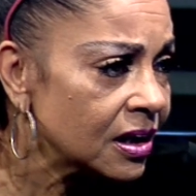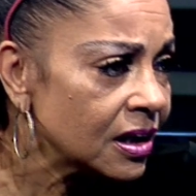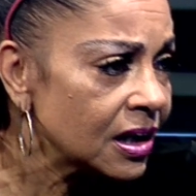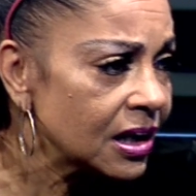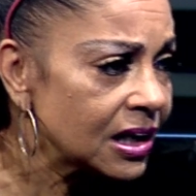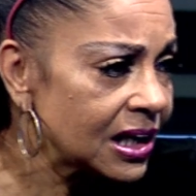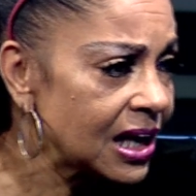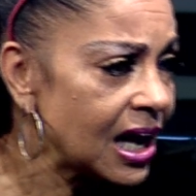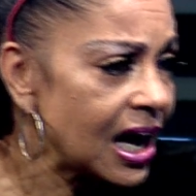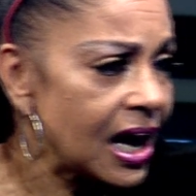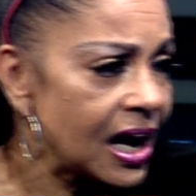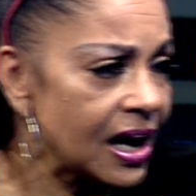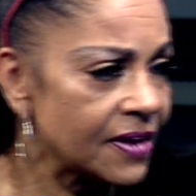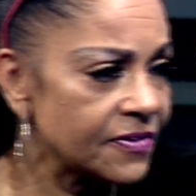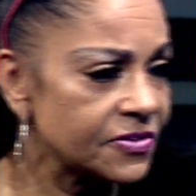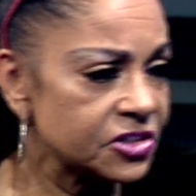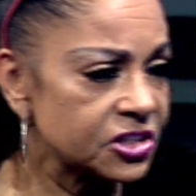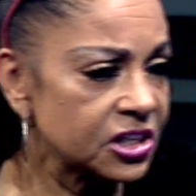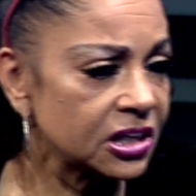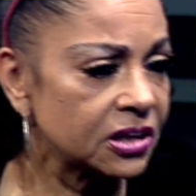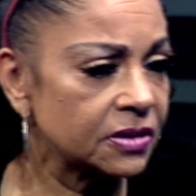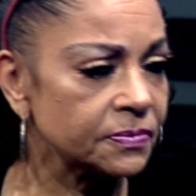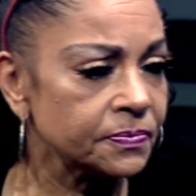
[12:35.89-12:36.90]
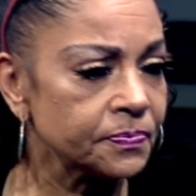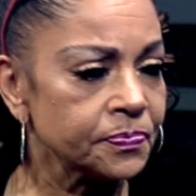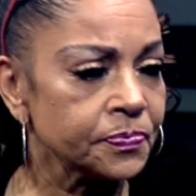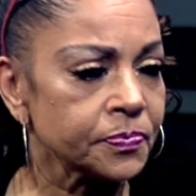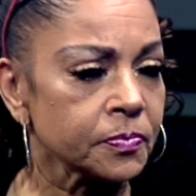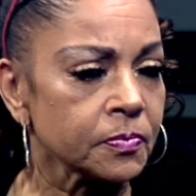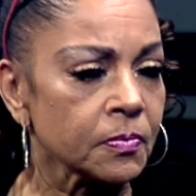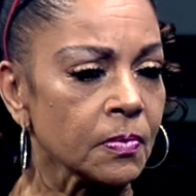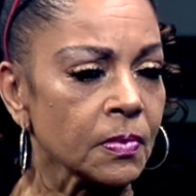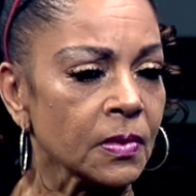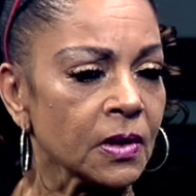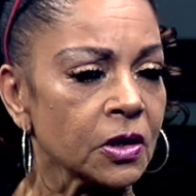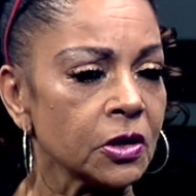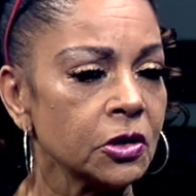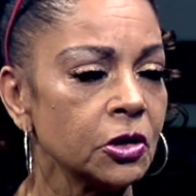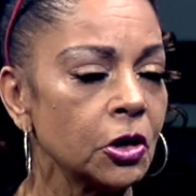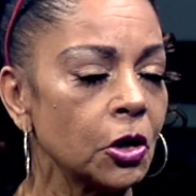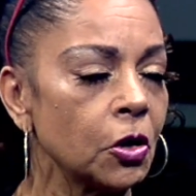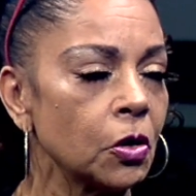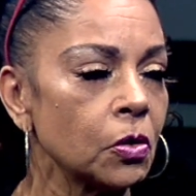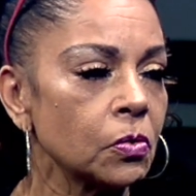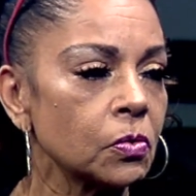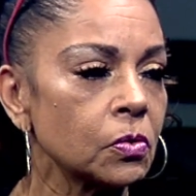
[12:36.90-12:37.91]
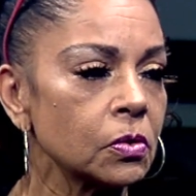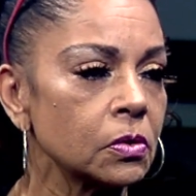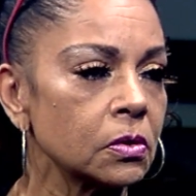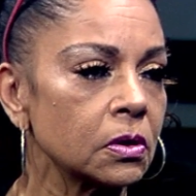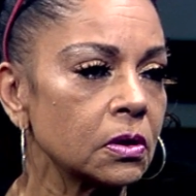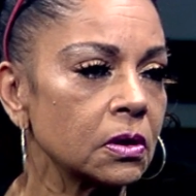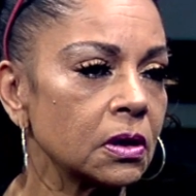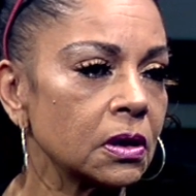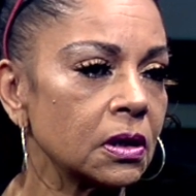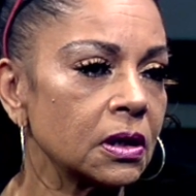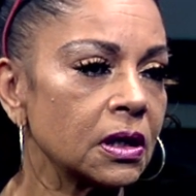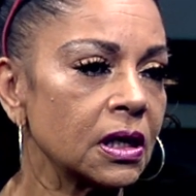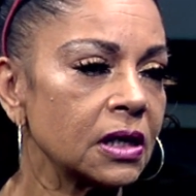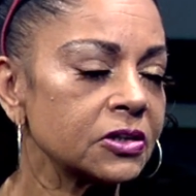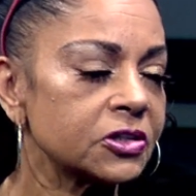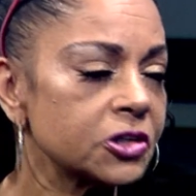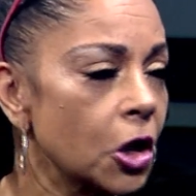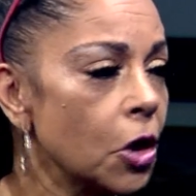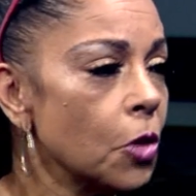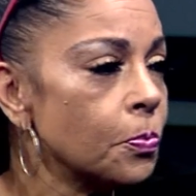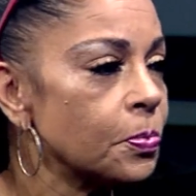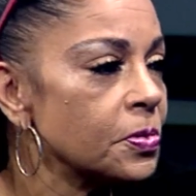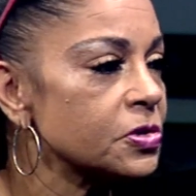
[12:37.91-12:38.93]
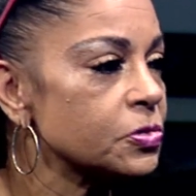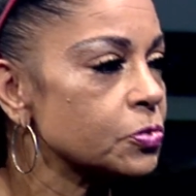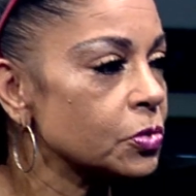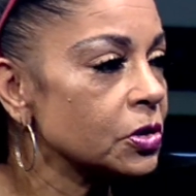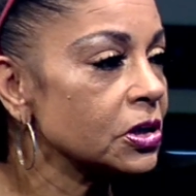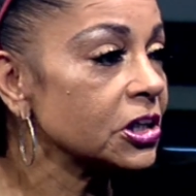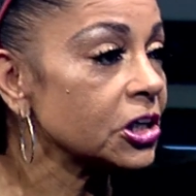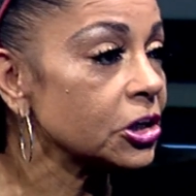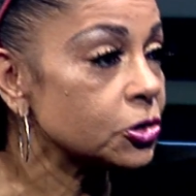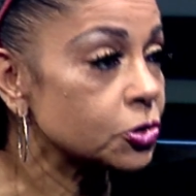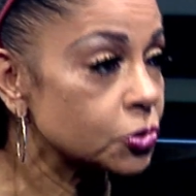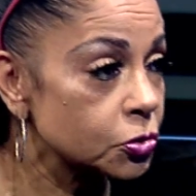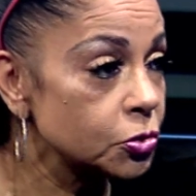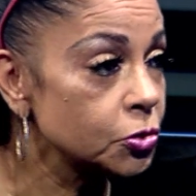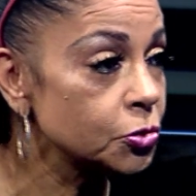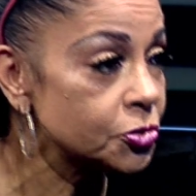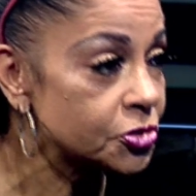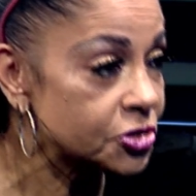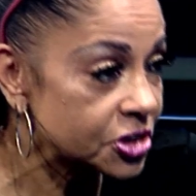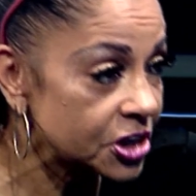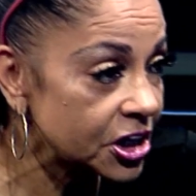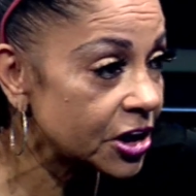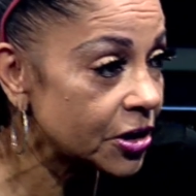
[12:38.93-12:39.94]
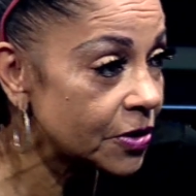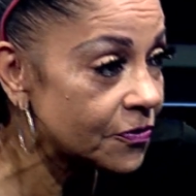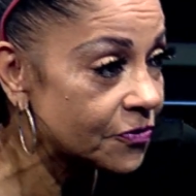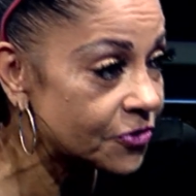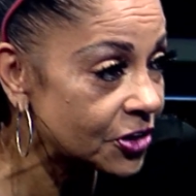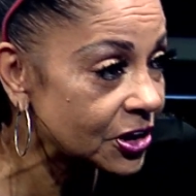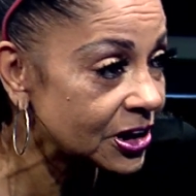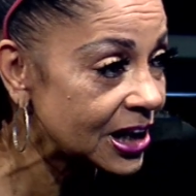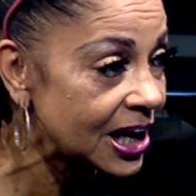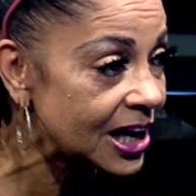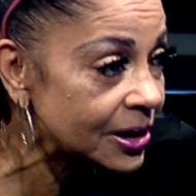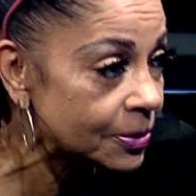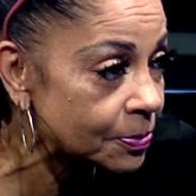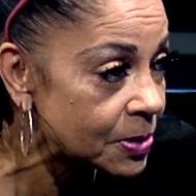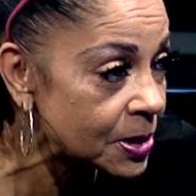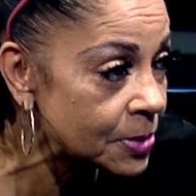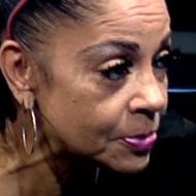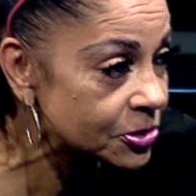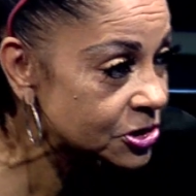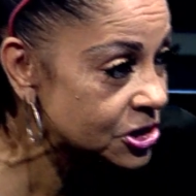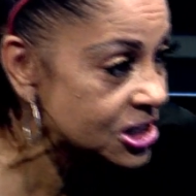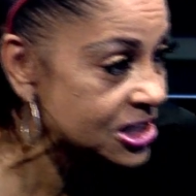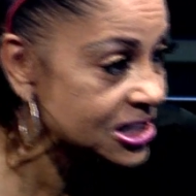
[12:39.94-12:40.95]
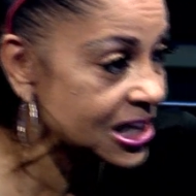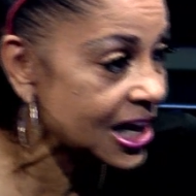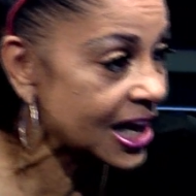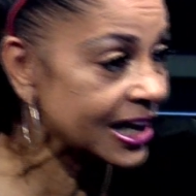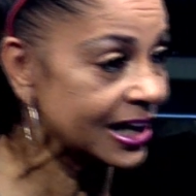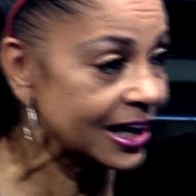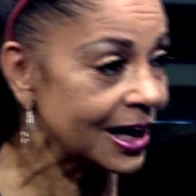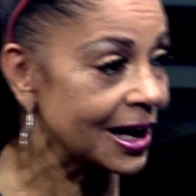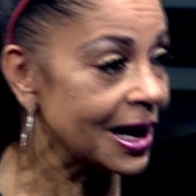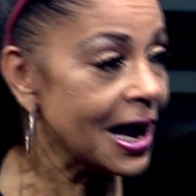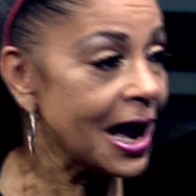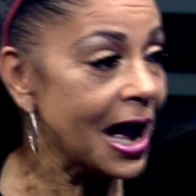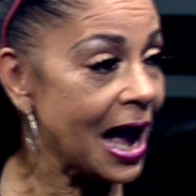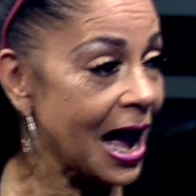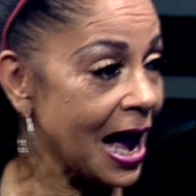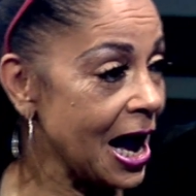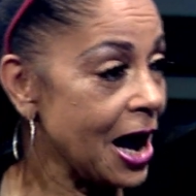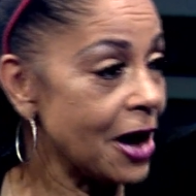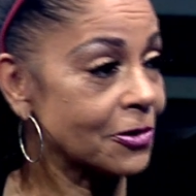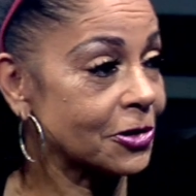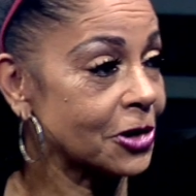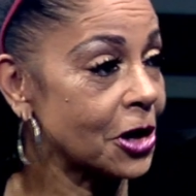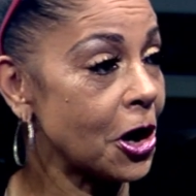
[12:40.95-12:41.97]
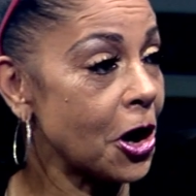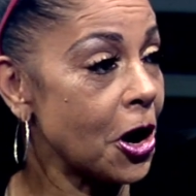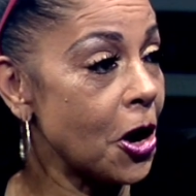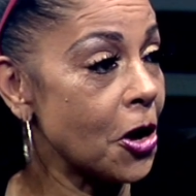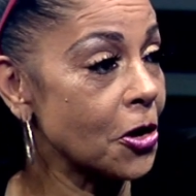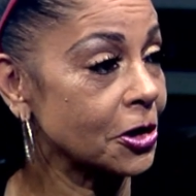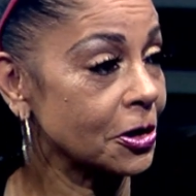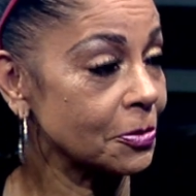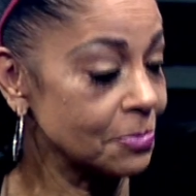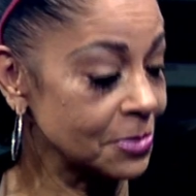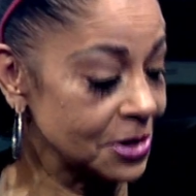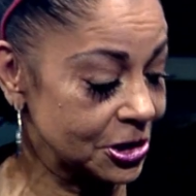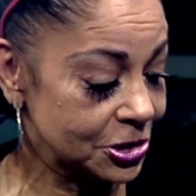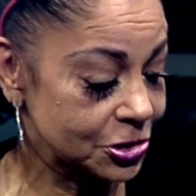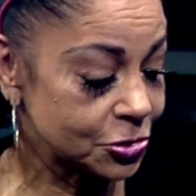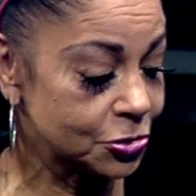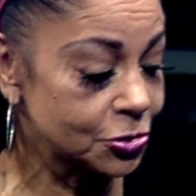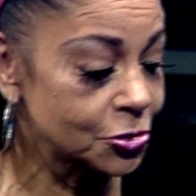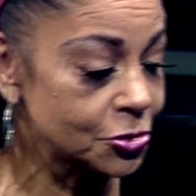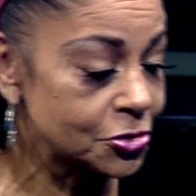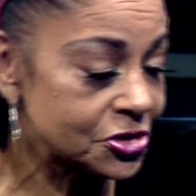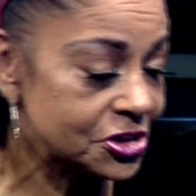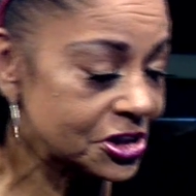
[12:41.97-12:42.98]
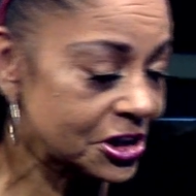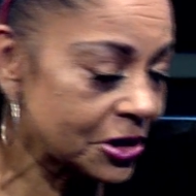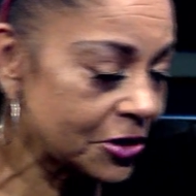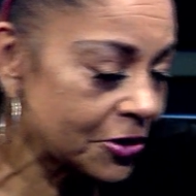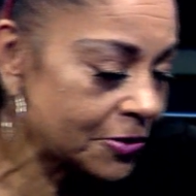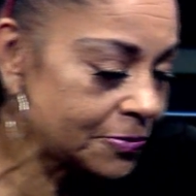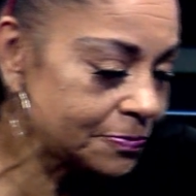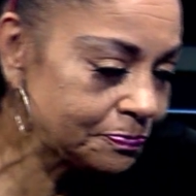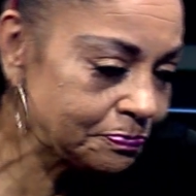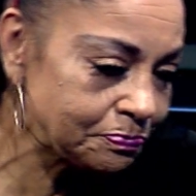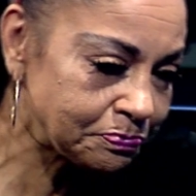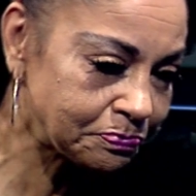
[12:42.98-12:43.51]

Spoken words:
lives. That, you know, dope is really a truth serum for a lot of people, just like alcohol can be a truth serum.